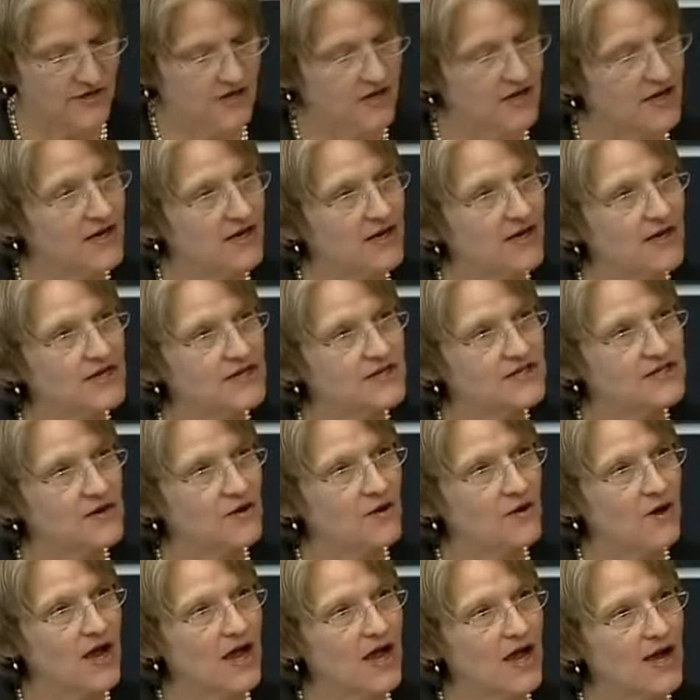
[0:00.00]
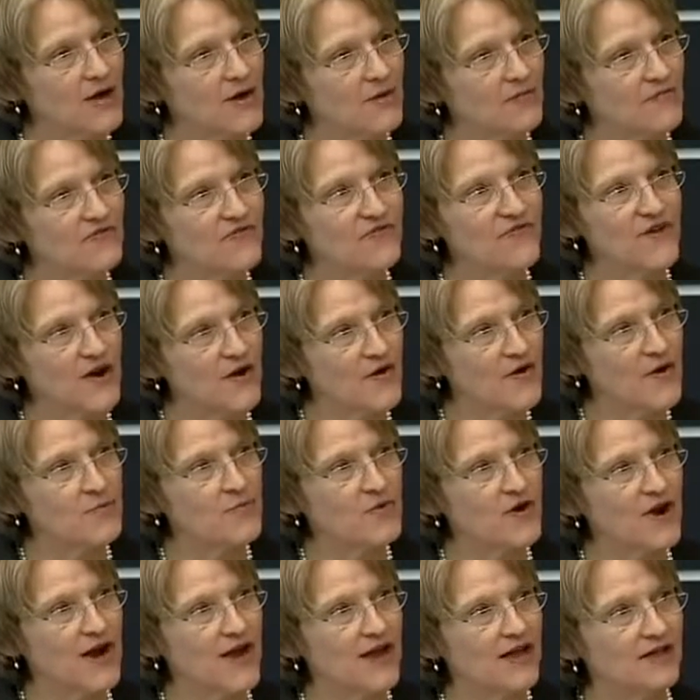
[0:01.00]
So I am very
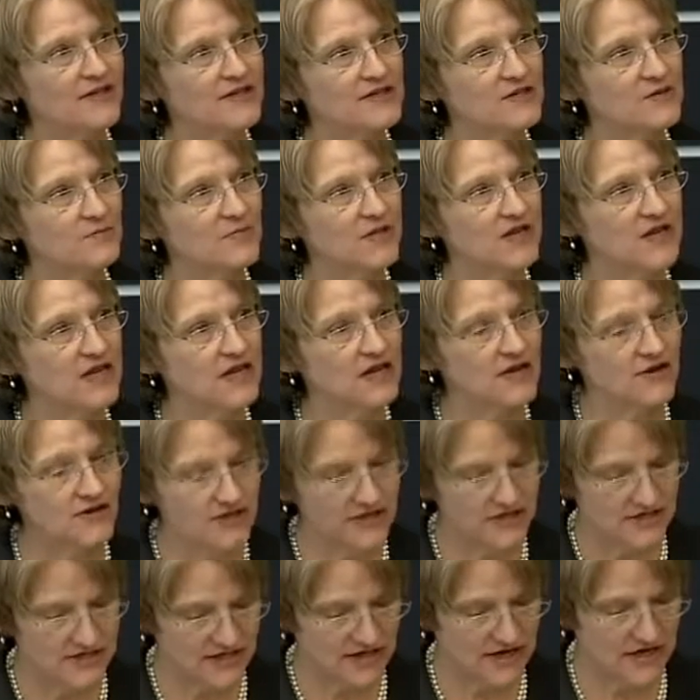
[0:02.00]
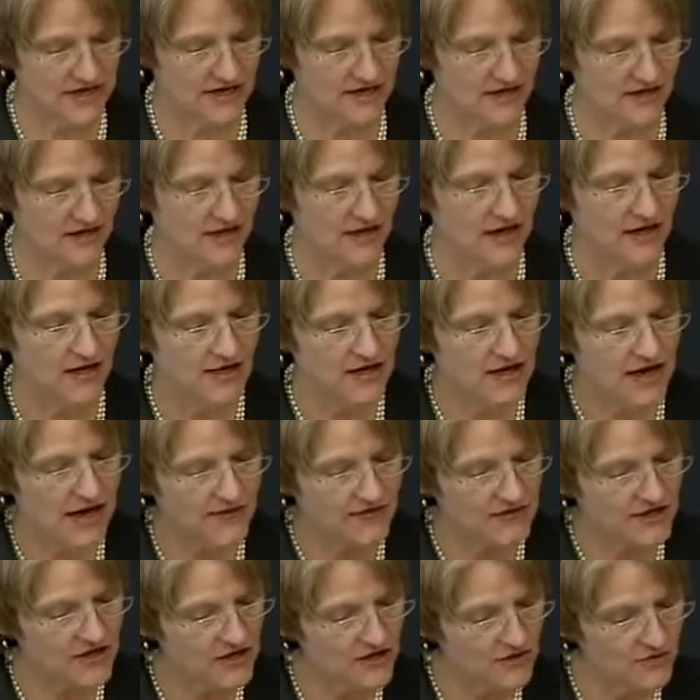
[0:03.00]
proud to be here today at the
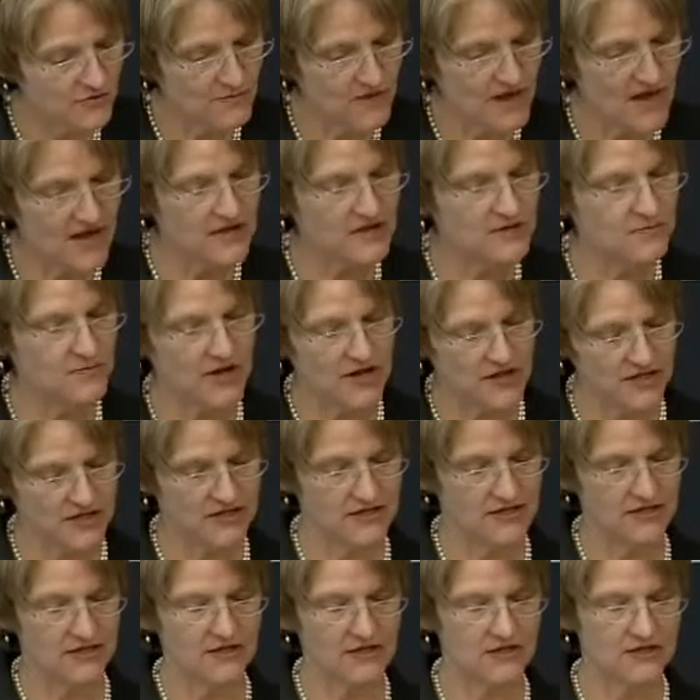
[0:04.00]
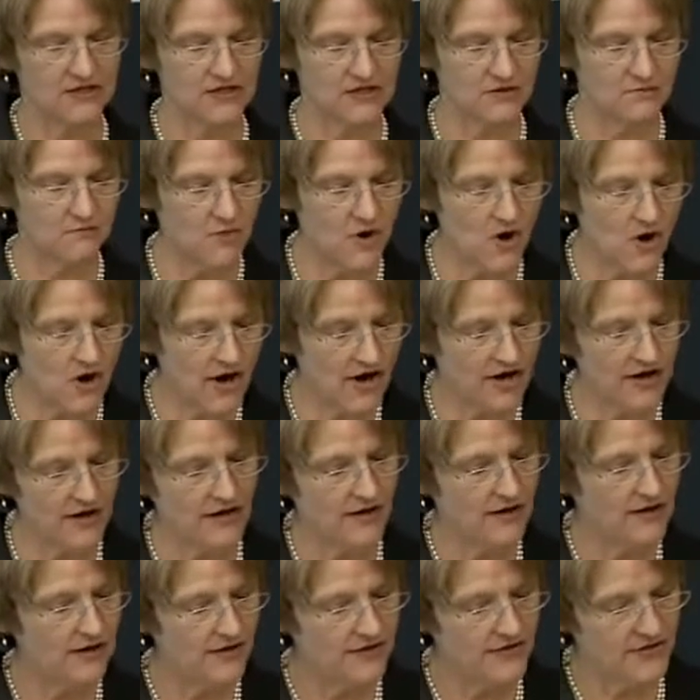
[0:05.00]
Umass Boston to mark
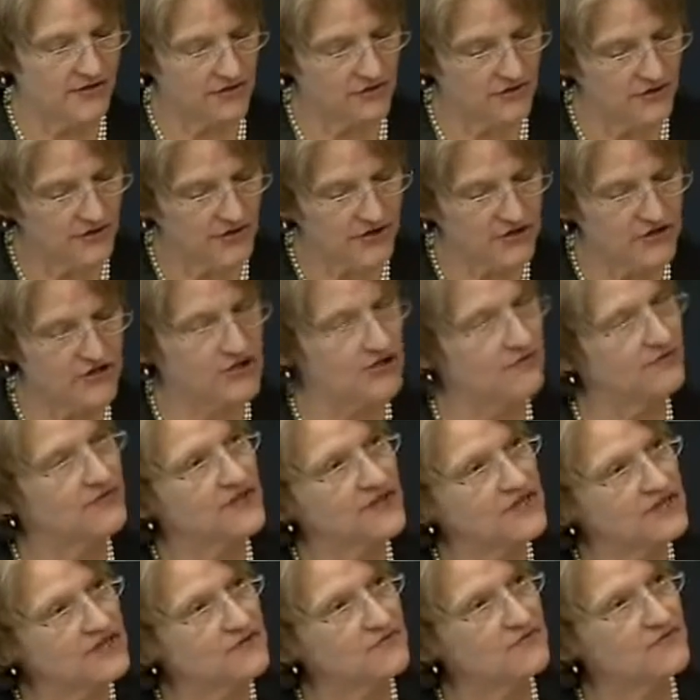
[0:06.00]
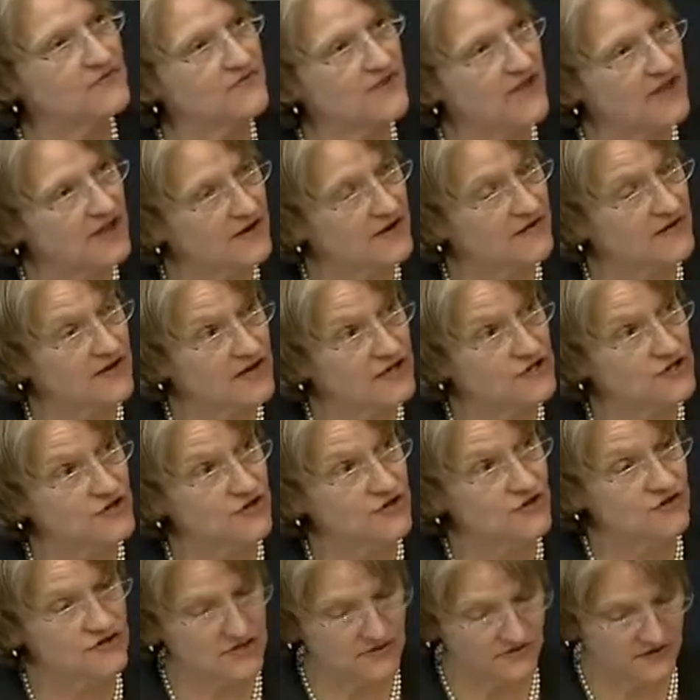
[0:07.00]
the launch of this Venture
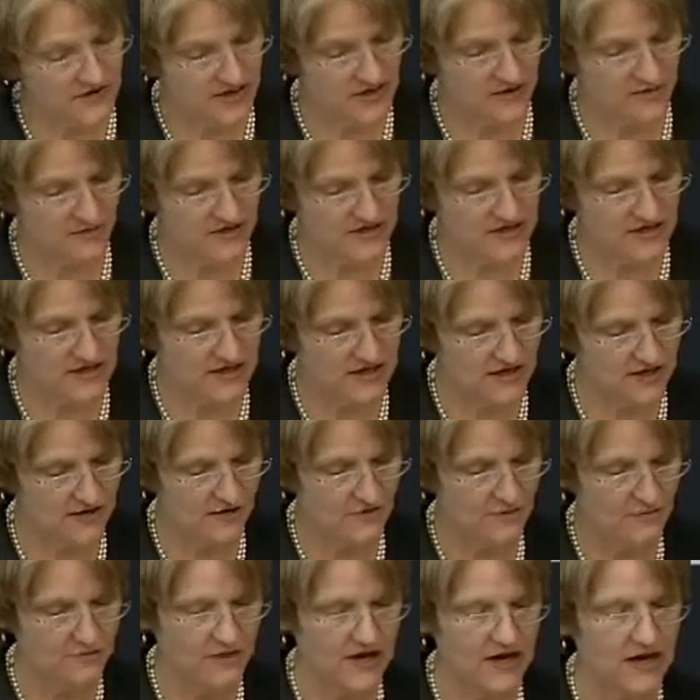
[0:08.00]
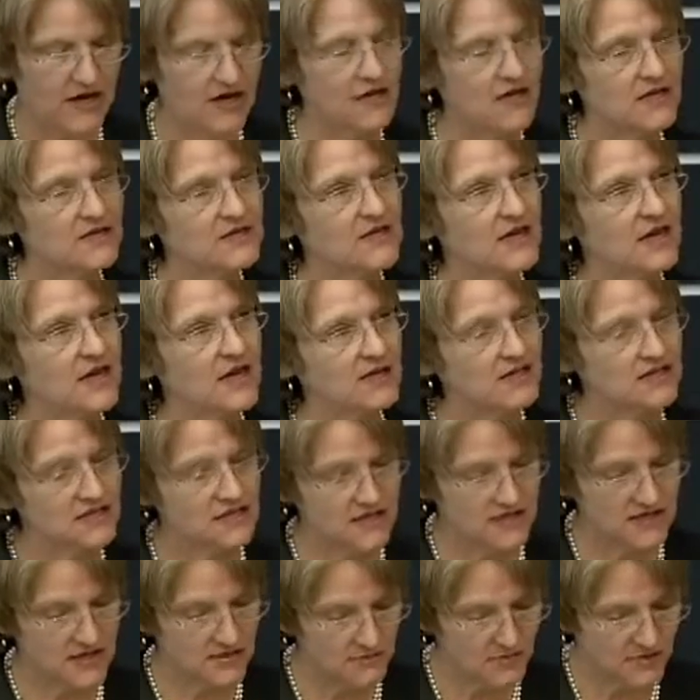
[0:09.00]
Development Center, because it
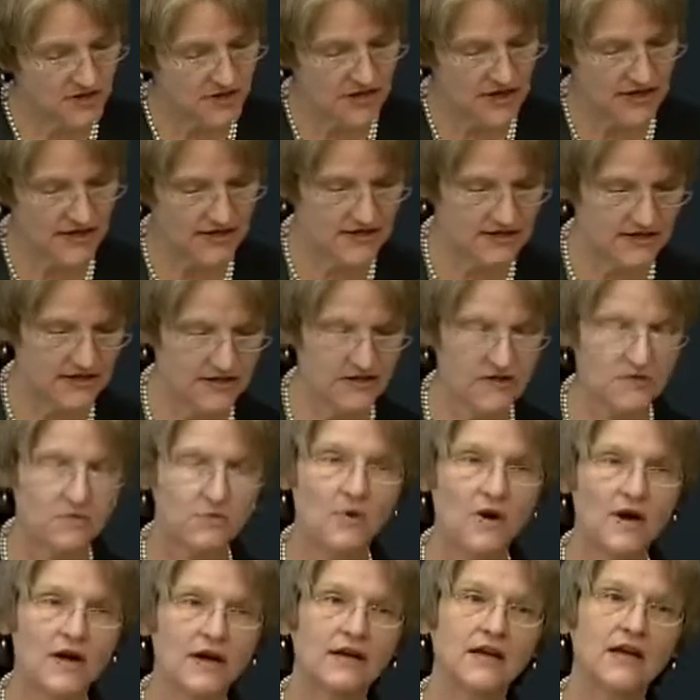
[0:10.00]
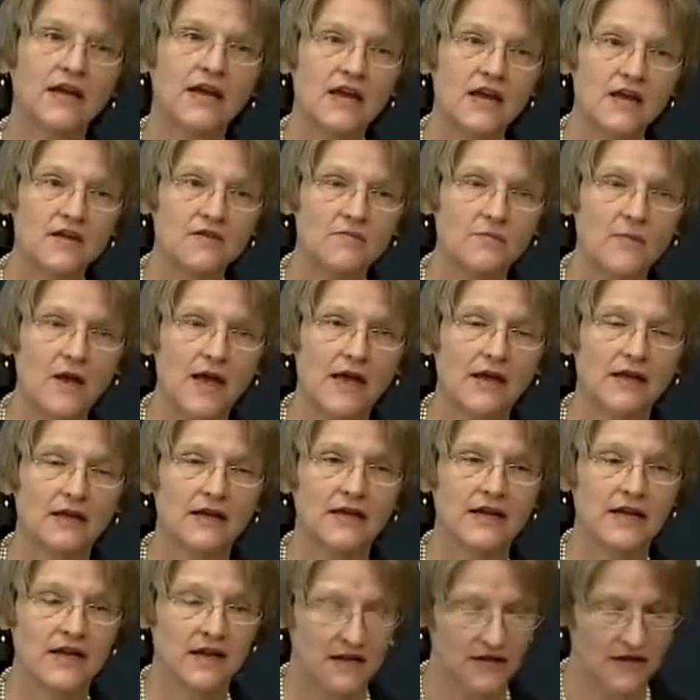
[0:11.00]
symbolizes what Keith
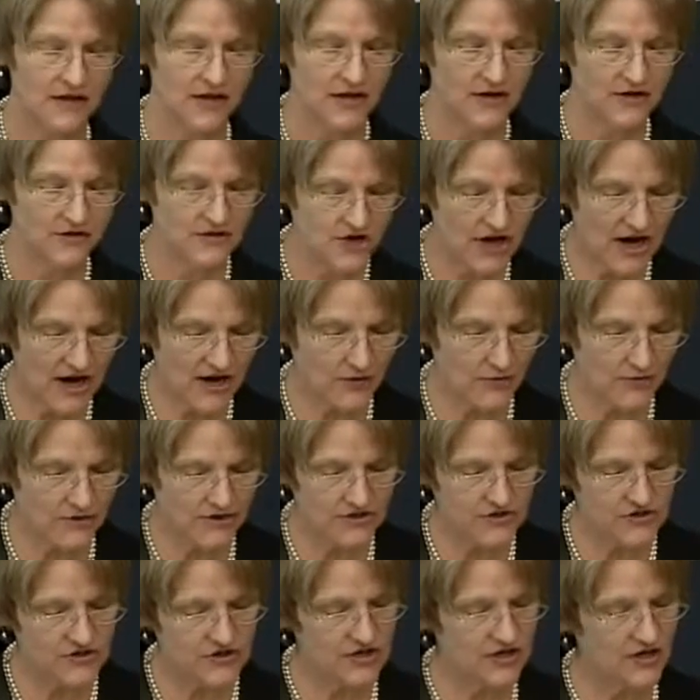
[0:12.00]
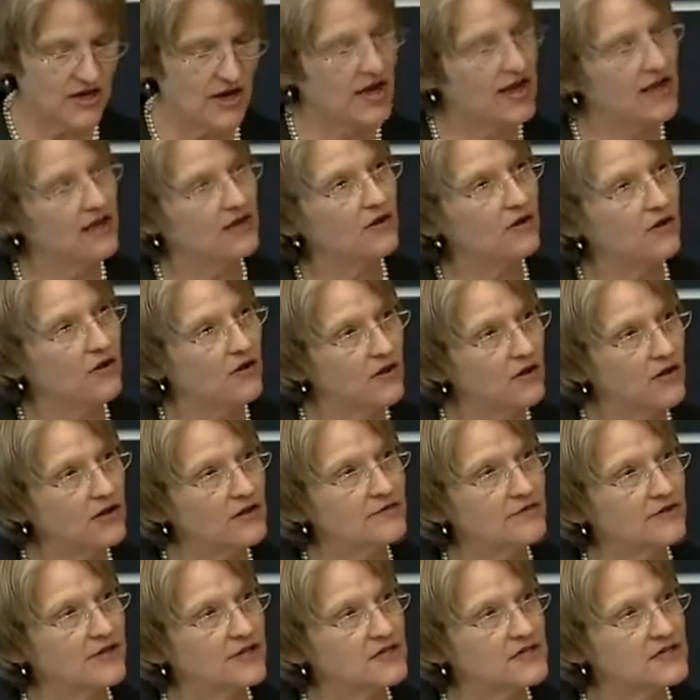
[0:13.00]
Motley, Jack Wilson, and all of
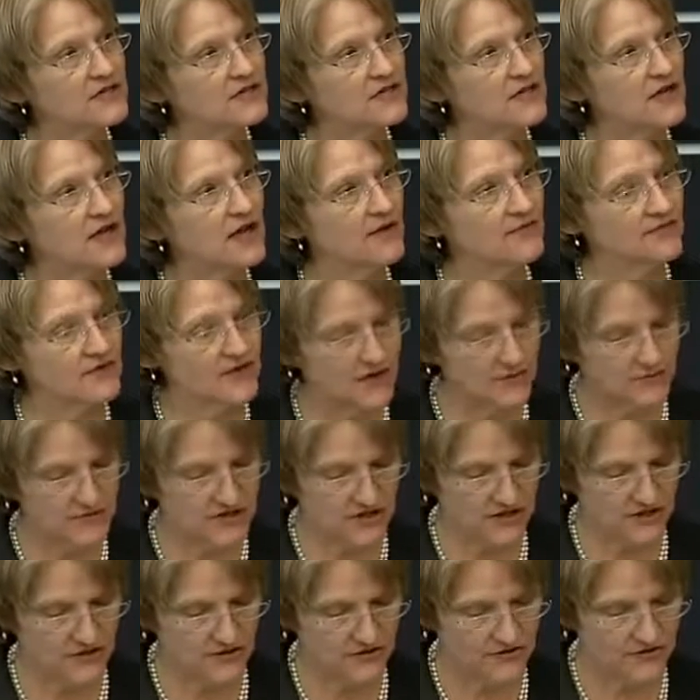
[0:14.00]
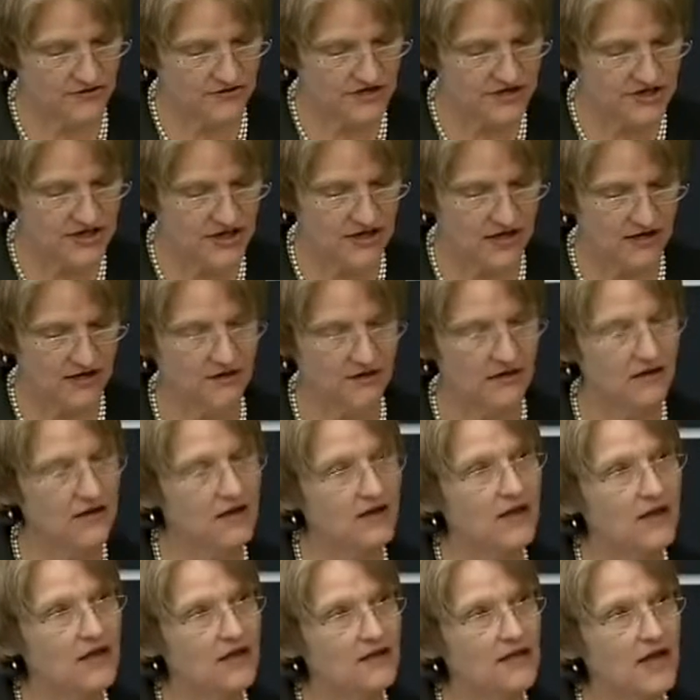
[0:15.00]
us have come to understand,
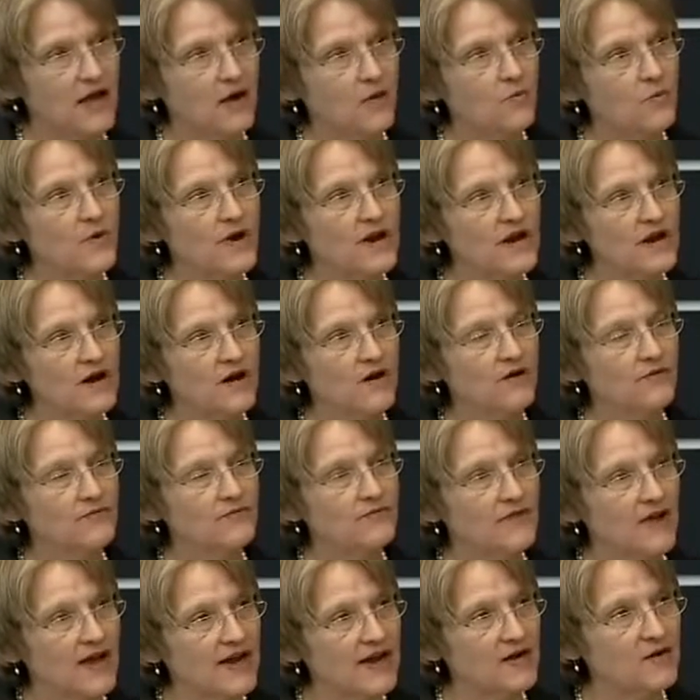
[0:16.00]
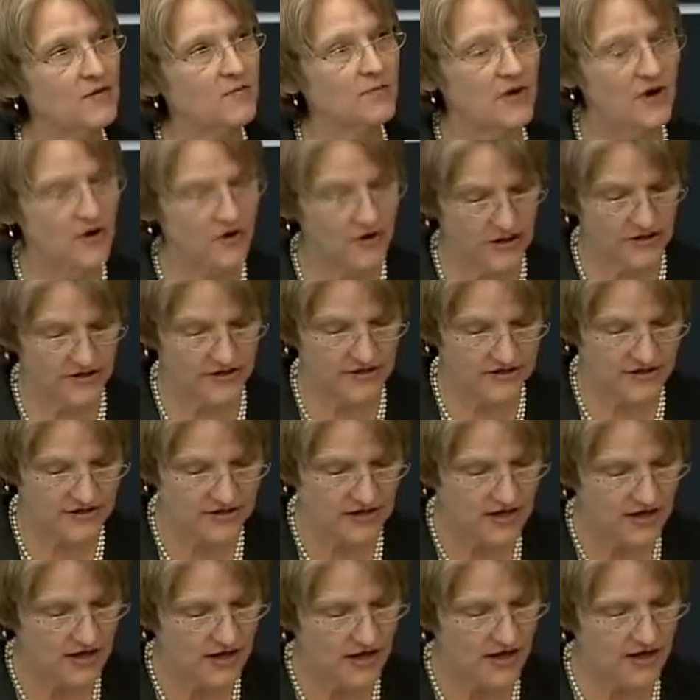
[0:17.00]
that we are vital parts
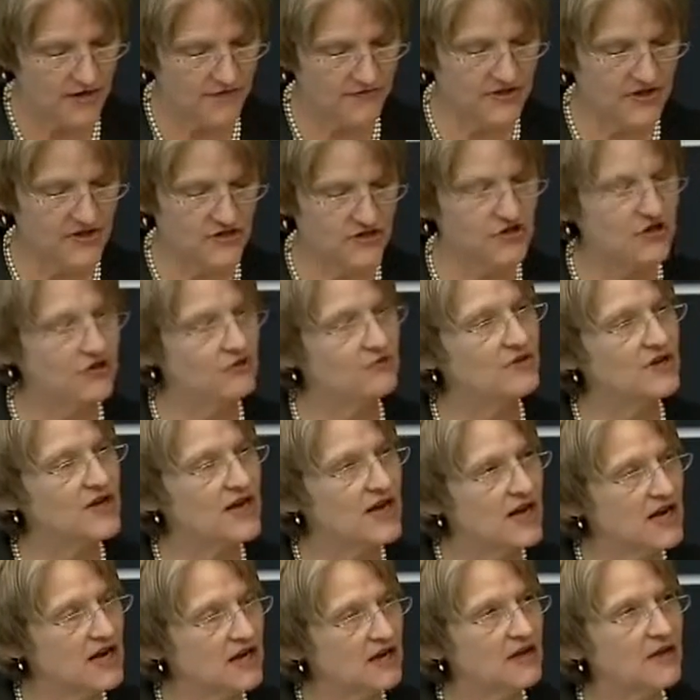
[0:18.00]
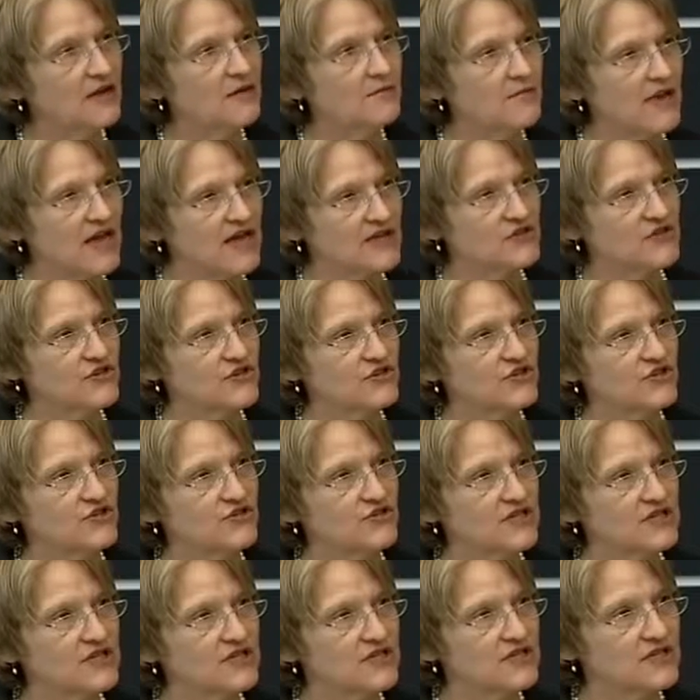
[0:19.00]
of this unique
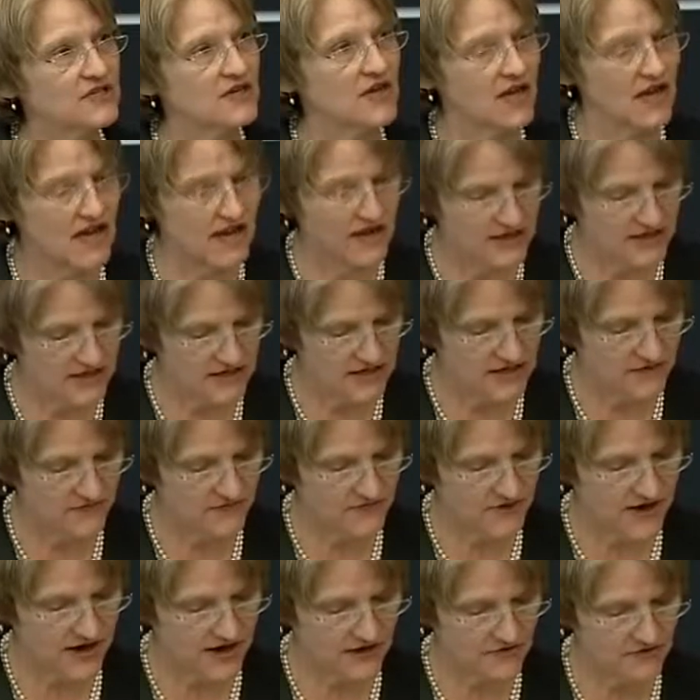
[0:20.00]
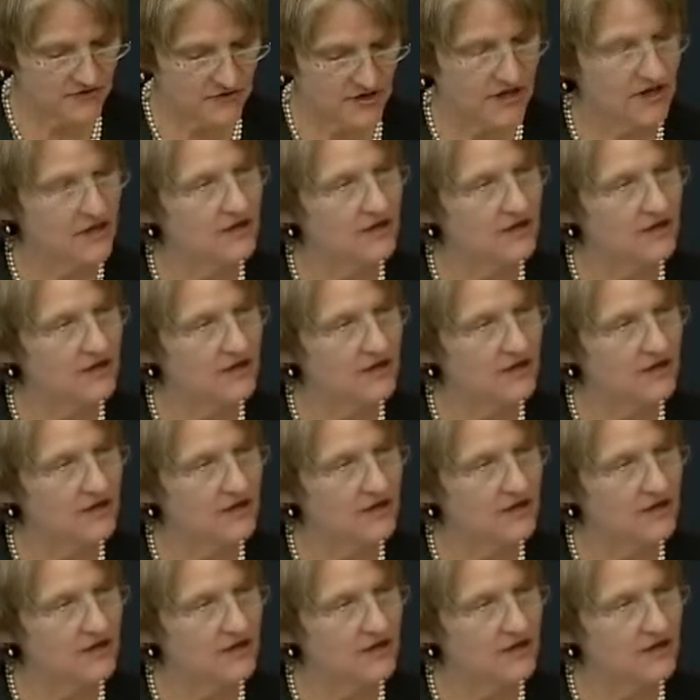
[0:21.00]
Massachusetts idea factory.